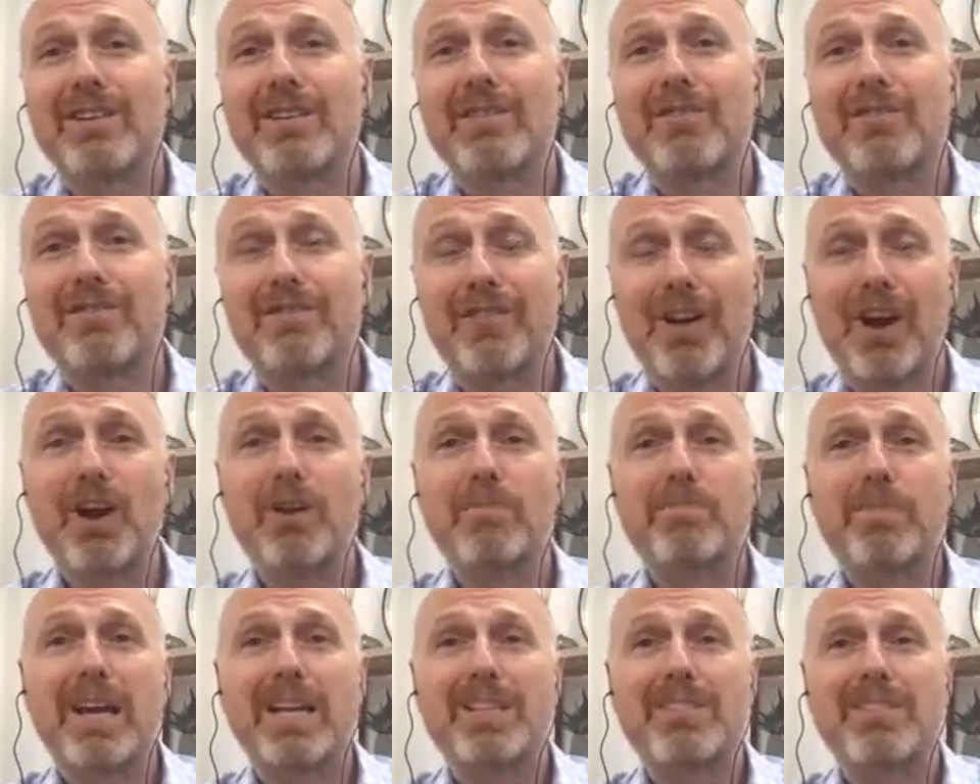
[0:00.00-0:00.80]

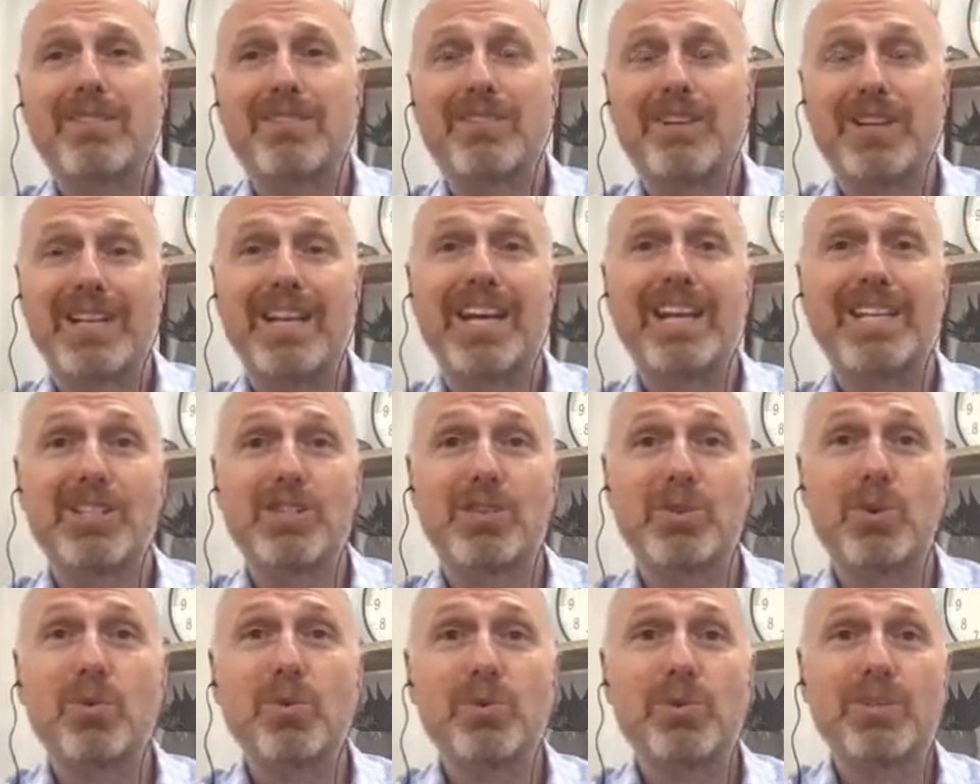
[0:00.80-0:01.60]
far better and less
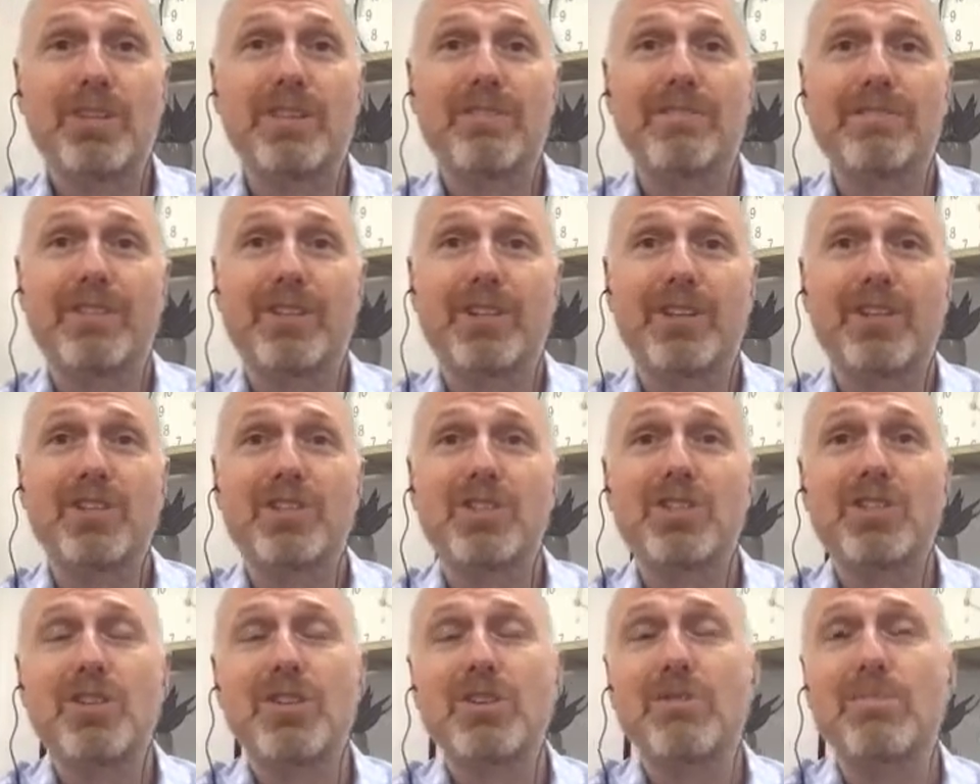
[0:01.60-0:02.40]
daunting for a
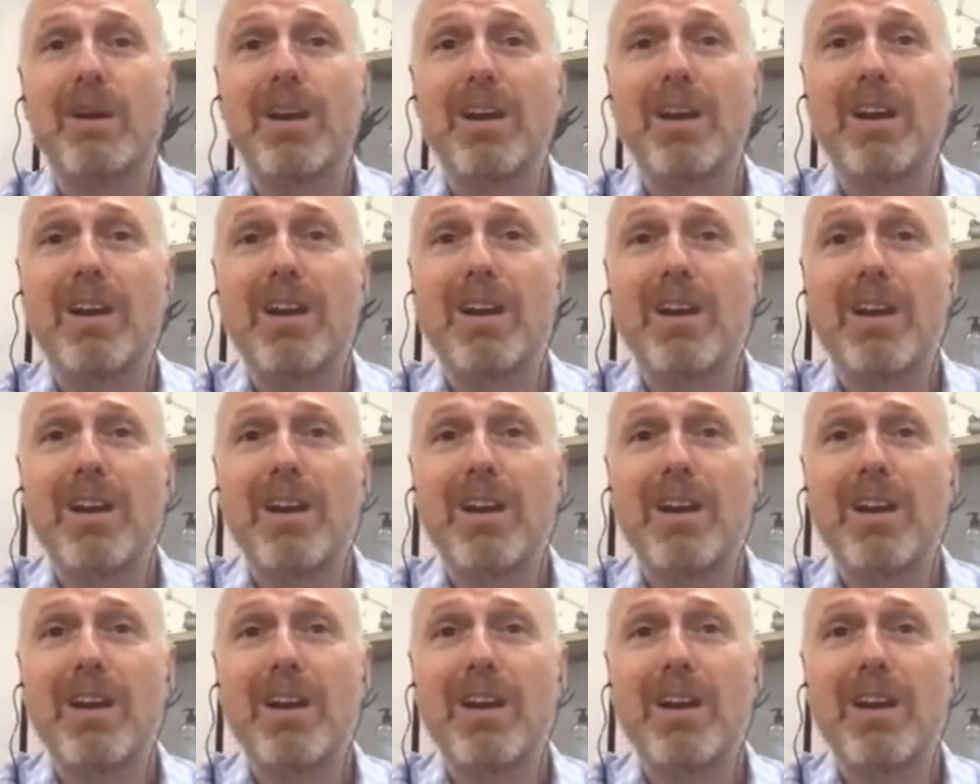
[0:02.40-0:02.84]
consumer